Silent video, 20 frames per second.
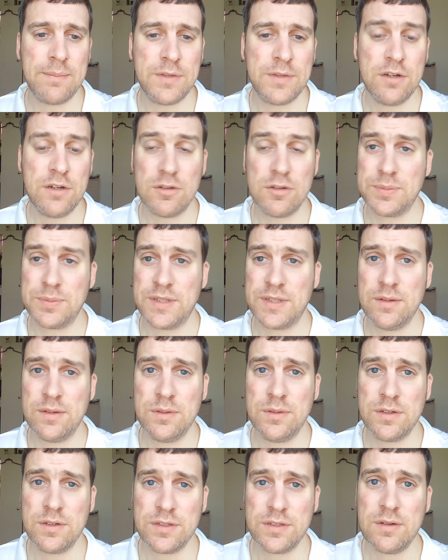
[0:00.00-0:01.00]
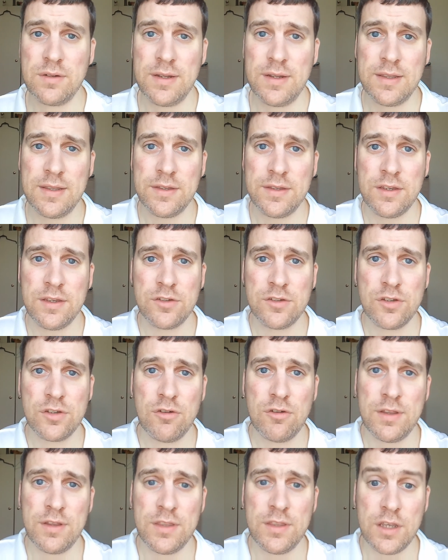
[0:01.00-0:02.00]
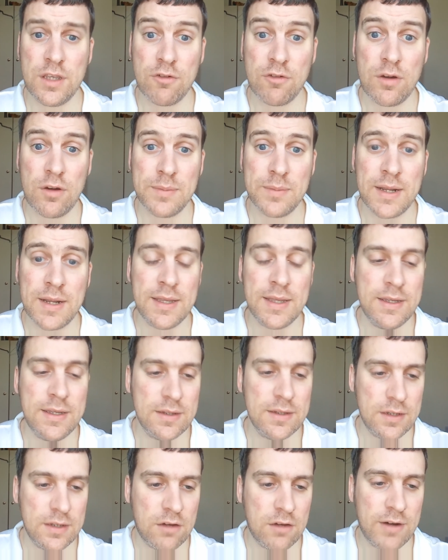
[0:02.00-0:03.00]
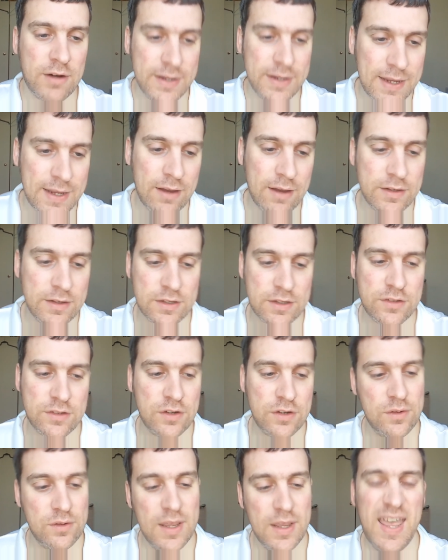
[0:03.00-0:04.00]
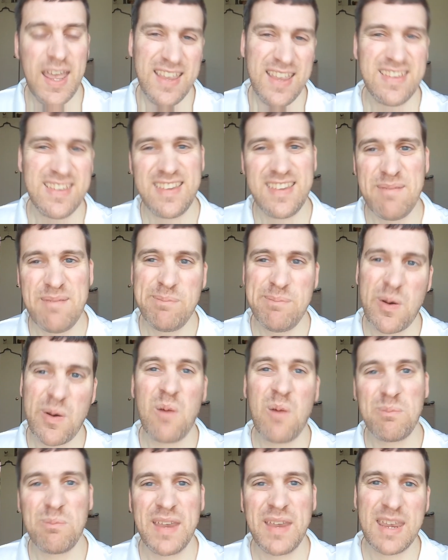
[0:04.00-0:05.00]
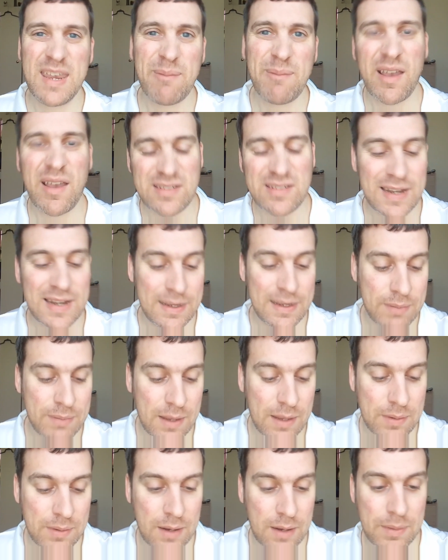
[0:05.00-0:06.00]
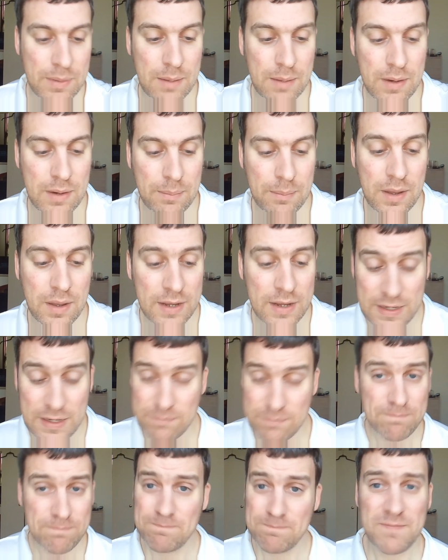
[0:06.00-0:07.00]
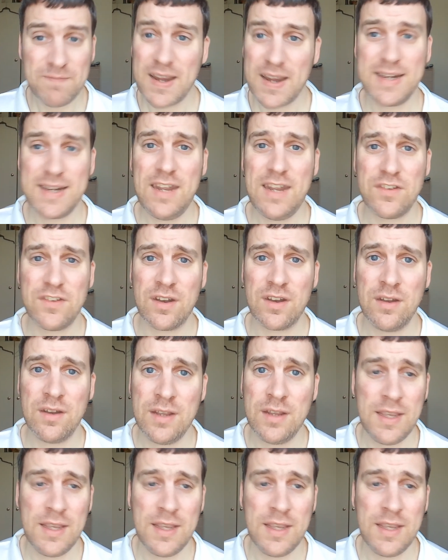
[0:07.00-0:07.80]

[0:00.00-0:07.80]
Europe still. You're still in the Europa League. All right, yeah, it's a tin pot Mickey Mouse League, blah blah blah blah blah. It isn't.